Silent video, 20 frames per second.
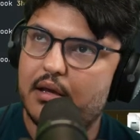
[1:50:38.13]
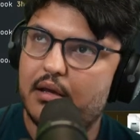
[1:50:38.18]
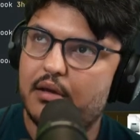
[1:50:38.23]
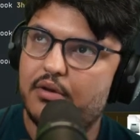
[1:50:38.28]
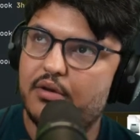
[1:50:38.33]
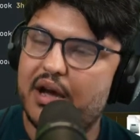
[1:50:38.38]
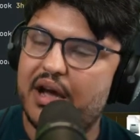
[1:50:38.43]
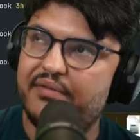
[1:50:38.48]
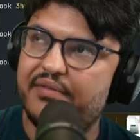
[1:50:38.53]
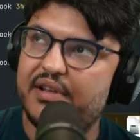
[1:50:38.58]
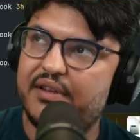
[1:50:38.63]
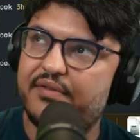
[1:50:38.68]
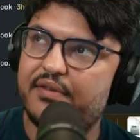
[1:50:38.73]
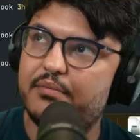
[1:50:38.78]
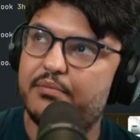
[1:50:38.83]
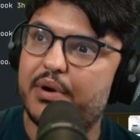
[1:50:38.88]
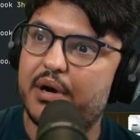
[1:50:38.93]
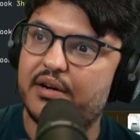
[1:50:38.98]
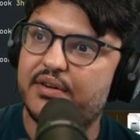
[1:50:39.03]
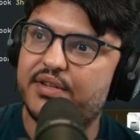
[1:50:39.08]
you have
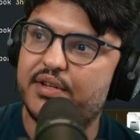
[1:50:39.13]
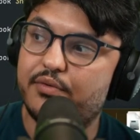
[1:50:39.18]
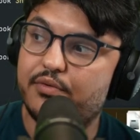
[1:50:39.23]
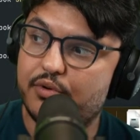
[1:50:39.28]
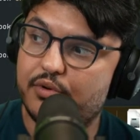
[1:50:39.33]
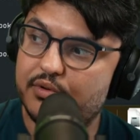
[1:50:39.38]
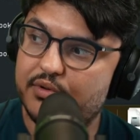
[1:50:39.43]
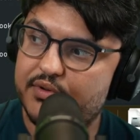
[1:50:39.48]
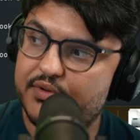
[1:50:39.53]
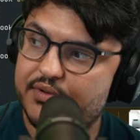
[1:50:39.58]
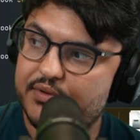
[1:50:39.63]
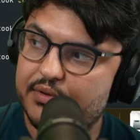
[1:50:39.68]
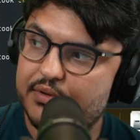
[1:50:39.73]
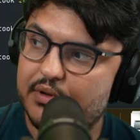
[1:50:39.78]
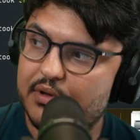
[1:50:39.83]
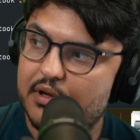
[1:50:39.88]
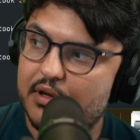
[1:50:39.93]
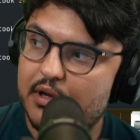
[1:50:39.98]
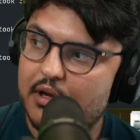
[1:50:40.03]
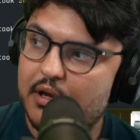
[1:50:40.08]
different parsing rules,
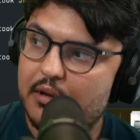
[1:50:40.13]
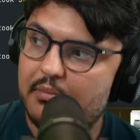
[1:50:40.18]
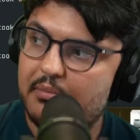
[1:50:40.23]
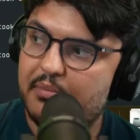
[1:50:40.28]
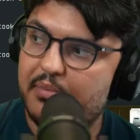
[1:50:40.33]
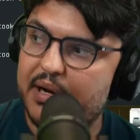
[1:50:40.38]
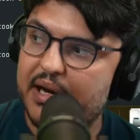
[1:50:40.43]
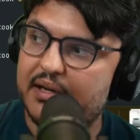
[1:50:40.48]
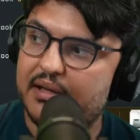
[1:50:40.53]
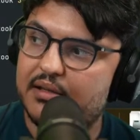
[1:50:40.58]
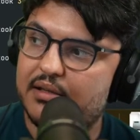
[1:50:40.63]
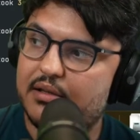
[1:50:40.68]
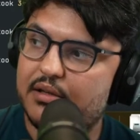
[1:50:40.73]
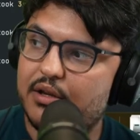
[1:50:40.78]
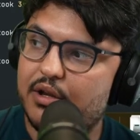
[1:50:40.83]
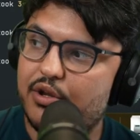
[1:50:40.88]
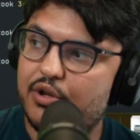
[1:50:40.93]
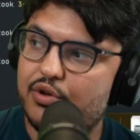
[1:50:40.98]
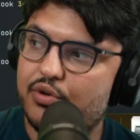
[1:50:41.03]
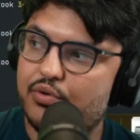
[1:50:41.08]
but
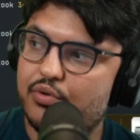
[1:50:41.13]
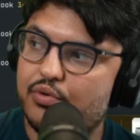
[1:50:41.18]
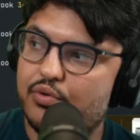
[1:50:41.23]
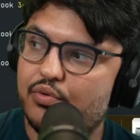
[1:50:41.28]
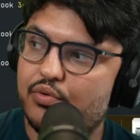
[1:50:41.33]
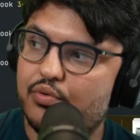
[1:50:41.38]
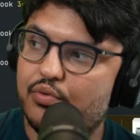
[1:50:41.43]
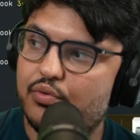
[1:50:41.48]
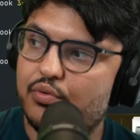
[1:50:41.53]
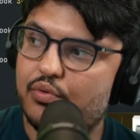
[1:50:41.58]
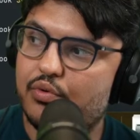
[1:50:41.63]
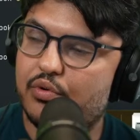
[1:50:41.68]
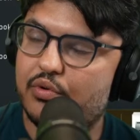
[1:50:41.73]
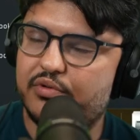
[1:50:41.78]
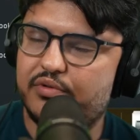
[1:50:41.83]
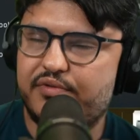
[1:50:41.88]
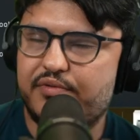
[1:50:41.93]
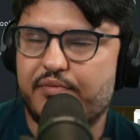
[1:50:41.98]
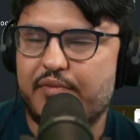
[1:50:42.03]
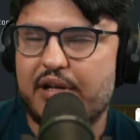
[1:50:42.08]

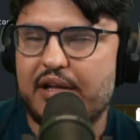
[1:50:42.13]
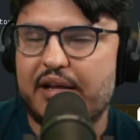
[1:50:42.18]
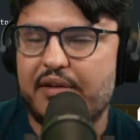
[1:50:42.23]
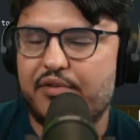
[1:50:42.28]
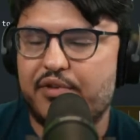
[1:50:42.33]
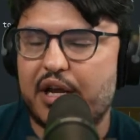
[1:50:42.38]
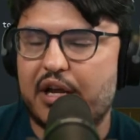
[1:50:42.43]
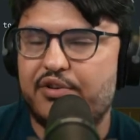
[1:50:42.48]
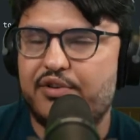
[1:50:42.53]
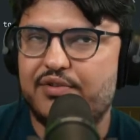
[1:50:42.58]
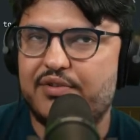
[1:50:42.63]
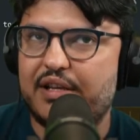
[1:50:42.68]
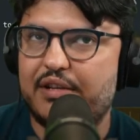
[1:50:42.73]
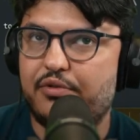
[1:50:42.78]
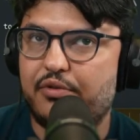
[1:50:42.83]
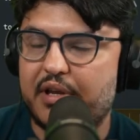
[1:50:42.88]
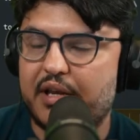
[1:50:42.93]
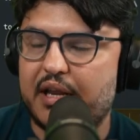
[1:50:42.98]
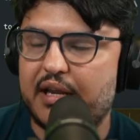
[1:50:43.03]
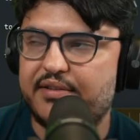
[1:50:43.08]
I should say
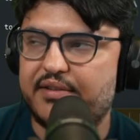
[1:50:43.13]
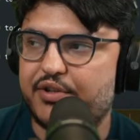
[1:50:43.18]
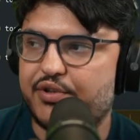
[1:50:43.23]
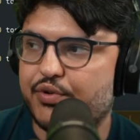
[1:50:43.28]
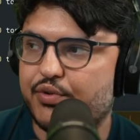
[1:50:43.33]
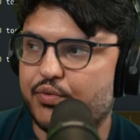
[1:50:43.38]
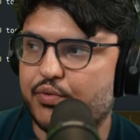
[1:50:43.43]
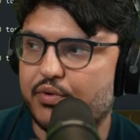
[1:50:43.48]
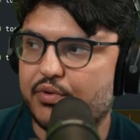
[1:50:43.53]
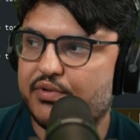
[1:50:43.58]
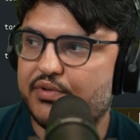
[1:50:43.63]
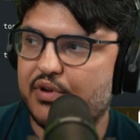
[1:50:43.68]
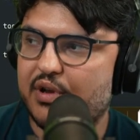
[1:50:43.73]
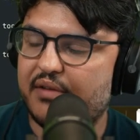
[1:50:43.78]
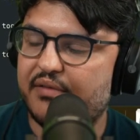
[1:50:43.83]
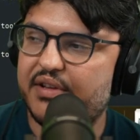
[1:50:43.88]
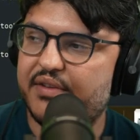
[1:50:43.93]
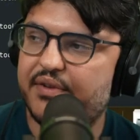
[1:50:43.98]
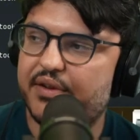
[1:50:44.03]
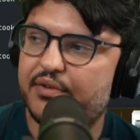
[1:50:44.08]
tokenization rules. You
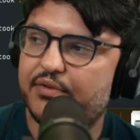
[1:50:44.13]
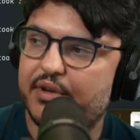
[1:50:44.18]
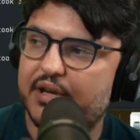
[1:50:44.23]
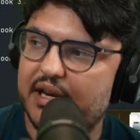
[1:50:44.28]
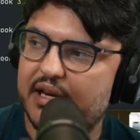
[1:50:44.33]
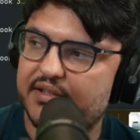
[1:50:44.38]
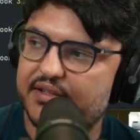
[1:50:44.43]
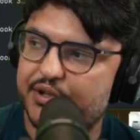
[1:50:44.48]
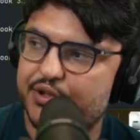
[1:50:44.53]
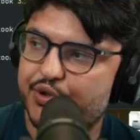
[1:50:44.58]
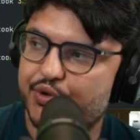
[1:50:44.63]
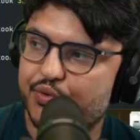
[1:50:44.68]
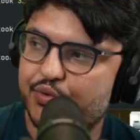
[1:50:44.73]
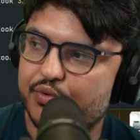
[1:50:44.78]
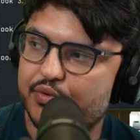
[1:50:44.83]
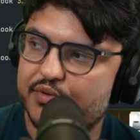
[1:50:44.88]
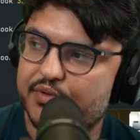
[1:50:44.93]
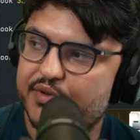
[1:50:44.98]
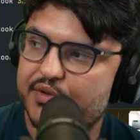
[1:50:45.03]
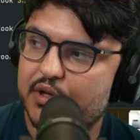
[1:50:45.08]
have different tokenization
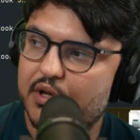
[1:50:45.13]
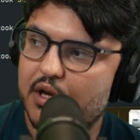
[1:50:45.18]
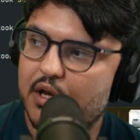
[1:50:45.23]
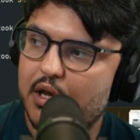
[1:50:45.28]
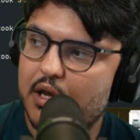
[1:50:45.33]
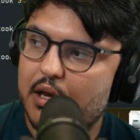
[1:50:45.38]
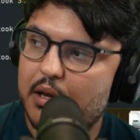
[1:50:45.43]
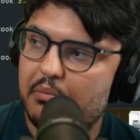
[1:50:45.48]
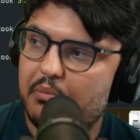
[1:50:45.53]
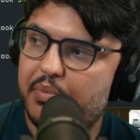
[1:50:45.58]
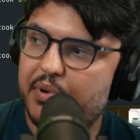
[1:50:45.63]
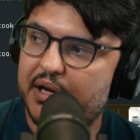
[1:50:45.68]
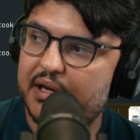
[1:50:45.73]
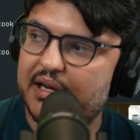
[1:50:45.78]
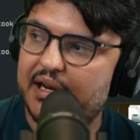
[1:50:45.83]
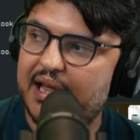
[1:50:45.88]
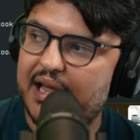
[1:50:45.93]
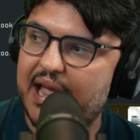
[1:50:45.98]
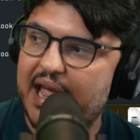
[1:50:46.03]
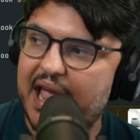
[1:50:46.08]
rules, but
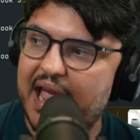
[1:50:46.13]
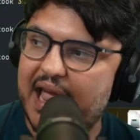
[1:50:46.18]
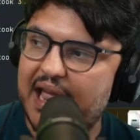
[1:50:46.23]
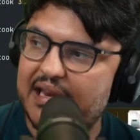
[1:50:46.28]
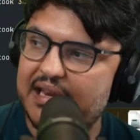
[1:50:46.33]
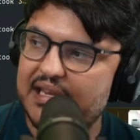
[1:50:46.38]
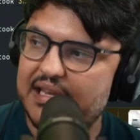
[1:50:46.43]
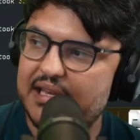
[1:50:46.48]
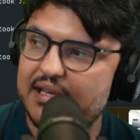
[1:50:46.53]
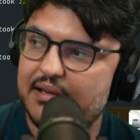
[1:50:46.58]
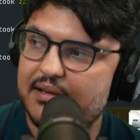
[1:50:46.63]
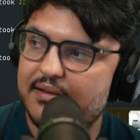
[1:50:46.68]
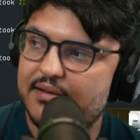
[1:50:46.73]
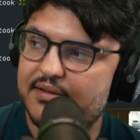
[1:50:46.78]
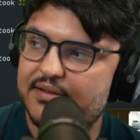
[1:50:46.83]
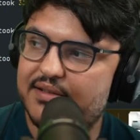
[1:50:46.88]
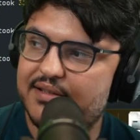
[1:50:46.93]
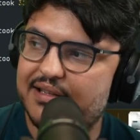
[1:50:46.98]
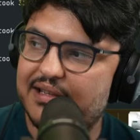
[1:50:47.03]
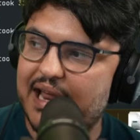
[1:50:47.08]
any
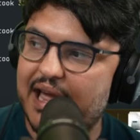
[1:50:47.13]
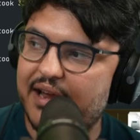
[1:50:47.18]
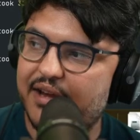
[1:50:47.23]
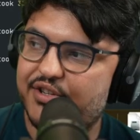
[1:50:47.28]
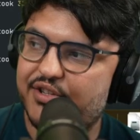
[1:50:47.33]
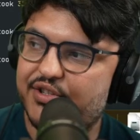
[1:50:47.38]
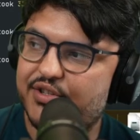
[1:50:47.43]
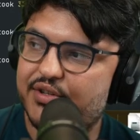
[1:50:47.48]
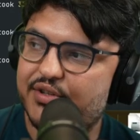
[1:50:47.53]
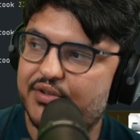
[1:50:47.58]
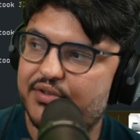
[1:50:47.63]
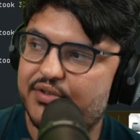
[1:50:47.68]
slash,